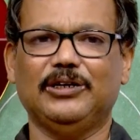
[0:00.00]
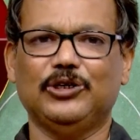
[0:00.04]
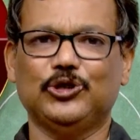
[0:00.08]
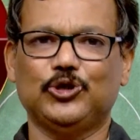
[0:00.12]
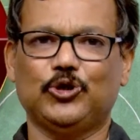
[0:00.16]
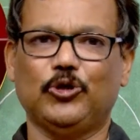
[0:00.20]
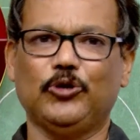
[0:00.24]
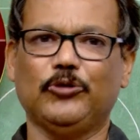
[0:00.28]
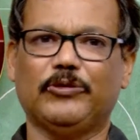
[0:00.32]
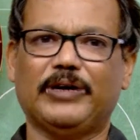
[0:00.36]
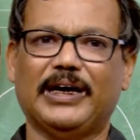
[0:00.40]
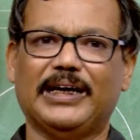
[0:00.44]

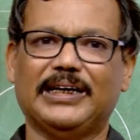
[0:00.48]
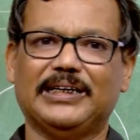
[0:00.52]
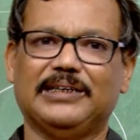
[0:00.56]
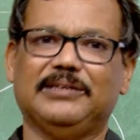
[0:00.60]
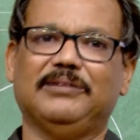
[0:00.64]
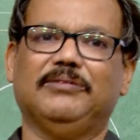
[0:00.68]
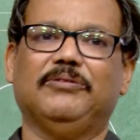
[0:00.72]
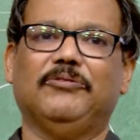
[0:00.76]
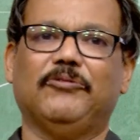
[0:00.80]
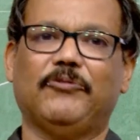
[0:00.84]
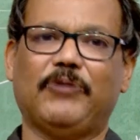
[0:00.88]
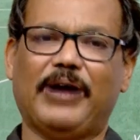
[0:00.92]
So, you can
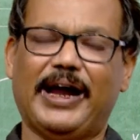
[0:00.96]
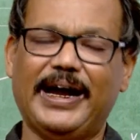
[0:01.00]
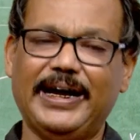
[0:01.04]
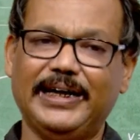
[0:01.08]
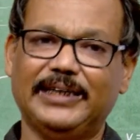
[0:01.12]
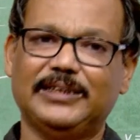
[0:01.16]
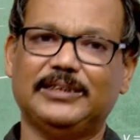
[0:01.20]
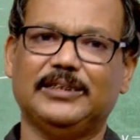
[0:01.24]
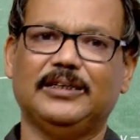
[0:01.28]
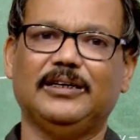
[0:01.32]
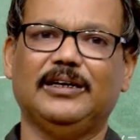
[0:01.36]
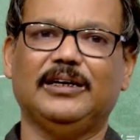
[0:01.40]

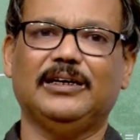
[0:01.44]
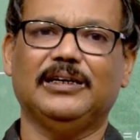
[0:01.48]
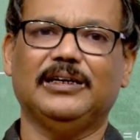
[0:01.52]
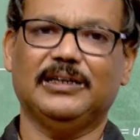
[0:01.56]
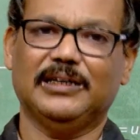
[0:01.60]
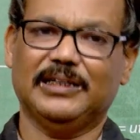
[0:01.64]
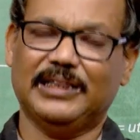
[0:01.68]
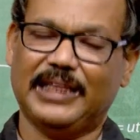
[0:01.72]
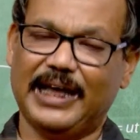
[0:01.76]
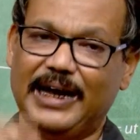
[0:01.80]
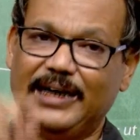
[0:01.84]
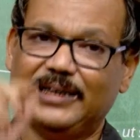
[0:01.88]
write
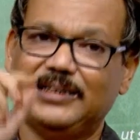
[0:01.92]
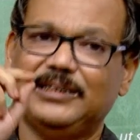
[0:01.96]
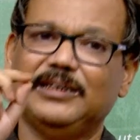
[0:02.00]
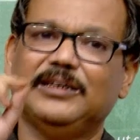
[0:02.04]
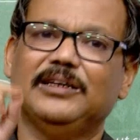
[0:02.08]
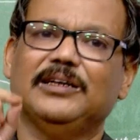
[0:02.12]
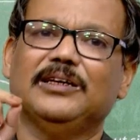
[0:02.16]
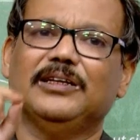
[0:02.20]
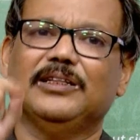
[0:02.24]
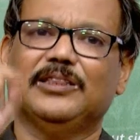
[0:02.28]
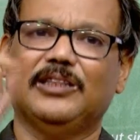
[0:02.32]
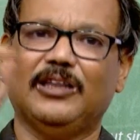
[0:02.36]
that
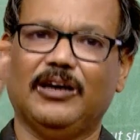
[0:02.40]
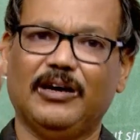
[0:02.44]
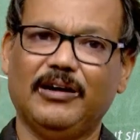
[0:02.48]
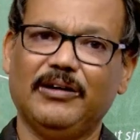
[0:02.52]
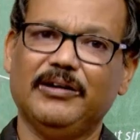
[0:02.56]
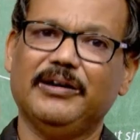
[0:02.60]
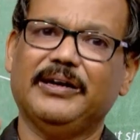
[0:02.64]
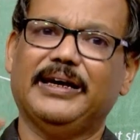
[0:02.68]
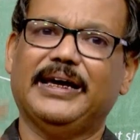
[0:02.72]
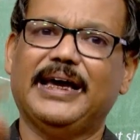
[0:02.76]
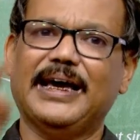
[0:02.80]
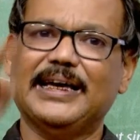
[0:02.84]

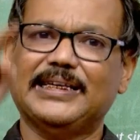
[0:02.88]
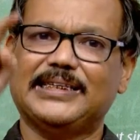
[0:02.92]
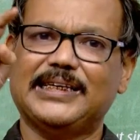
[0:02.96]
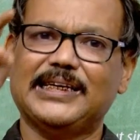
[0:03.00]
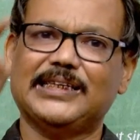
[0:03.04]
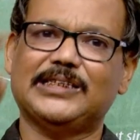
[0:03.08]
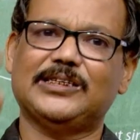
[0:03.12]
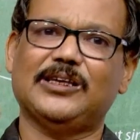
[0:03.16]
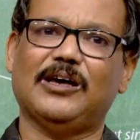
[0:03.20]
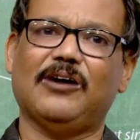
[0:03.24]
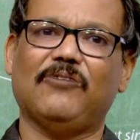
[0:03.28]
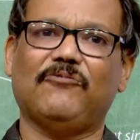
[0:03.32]
the
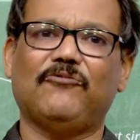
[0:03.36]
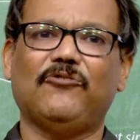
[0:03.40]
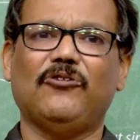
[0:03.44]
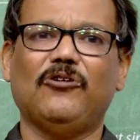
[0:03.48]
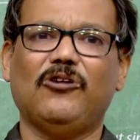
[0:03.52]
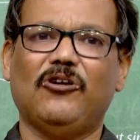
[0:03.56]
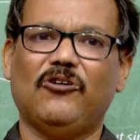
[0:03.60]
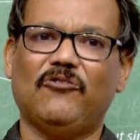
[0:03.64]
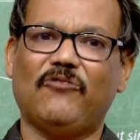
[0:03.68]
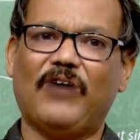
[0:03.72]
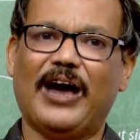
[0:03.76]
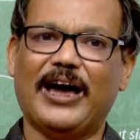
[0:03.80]
cases of
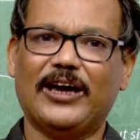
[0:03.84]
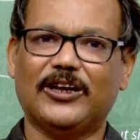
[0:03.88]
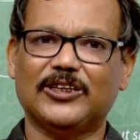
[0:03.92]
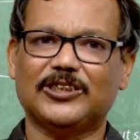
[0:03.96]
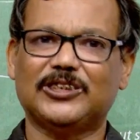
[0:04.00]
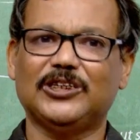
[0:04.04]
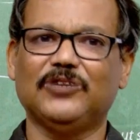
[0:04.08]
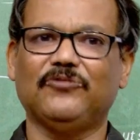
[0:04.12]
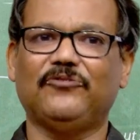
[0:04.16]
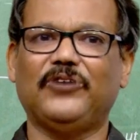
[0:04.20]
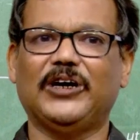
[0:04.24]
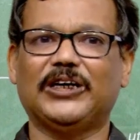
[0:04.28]

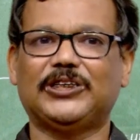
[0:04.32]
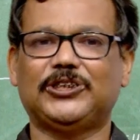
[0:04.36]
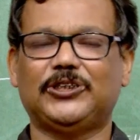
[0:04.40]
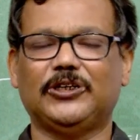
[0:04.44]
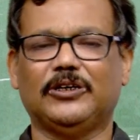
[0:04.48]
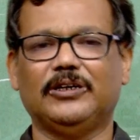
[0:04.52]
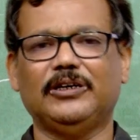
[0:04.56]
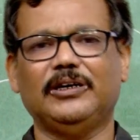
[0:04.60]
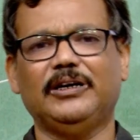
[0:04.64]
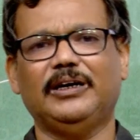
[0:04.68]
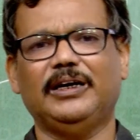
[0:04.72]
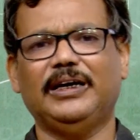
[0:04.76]
virus
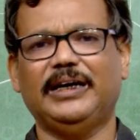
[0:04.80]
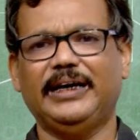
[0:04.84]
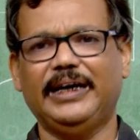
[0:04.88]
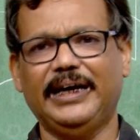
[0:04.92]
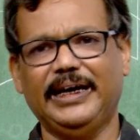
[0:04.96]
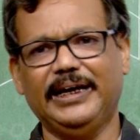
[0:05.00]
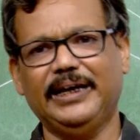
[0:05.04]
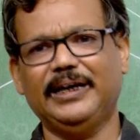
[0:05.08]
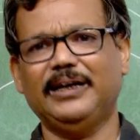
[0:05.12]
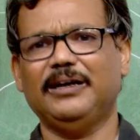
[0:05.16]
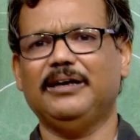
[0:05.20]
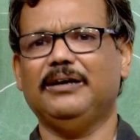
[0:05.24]
infection
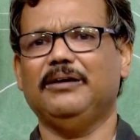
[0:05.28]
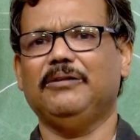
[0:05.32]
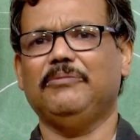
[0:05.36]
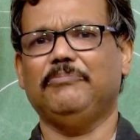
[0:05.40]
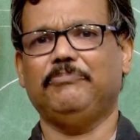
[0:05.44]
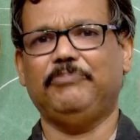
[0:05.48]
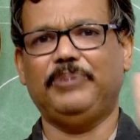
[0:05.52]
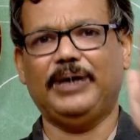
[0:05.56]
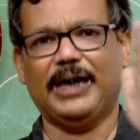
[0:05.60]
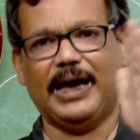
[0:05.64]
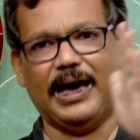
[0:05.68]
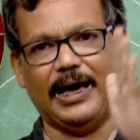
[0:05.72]
in
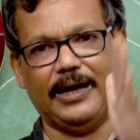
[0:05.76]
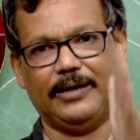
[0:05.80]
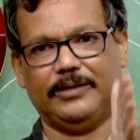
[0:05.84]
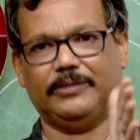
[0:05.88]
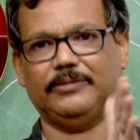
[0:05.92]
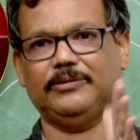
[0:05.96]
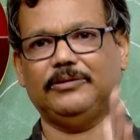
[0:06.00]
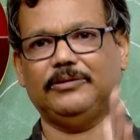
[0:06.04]
Bihar.